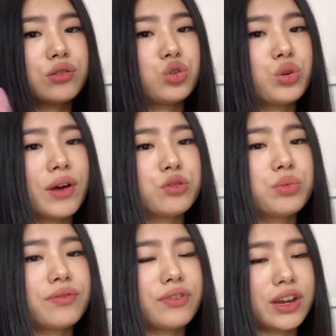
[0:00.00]
so you have to
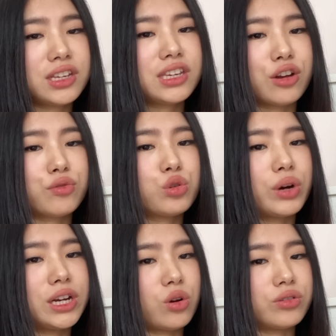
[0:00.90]
be very careful
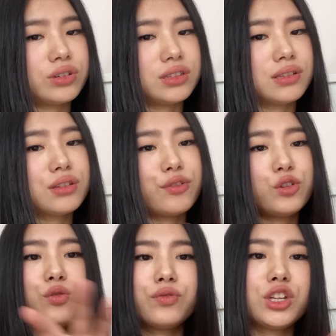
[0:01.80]
while ordering this. If
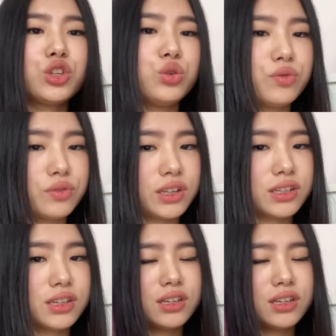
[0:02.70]
you fit, you fit.